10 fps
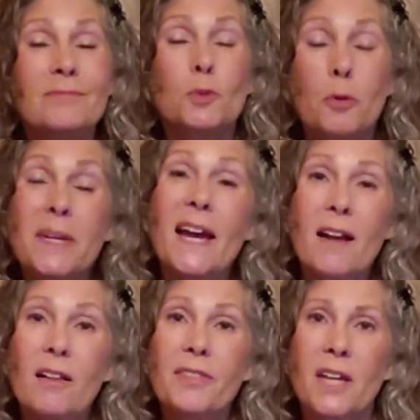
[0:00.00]
will be a
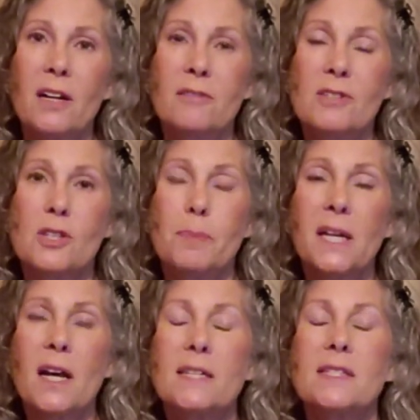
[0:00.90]
health coach,
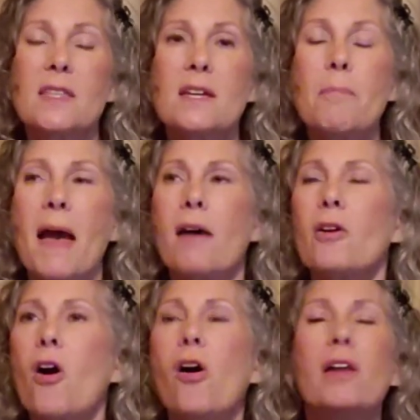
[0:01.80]
because think
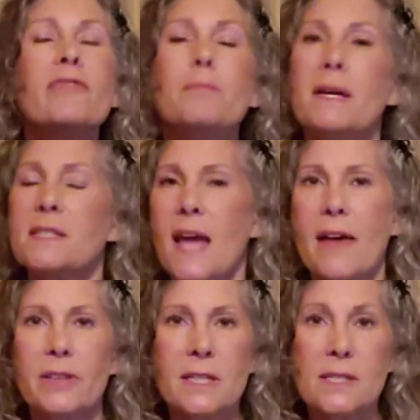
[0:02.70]
about all of the best
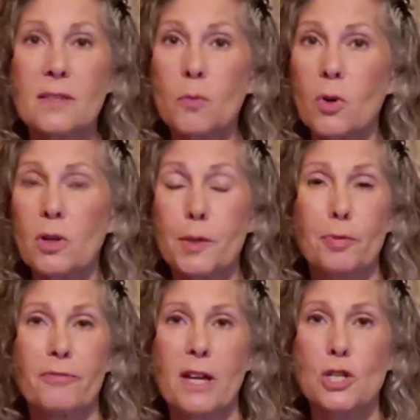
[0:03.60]
athletes in the world, the
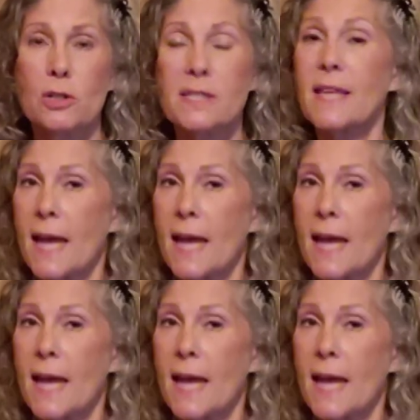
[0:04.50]
professionals, they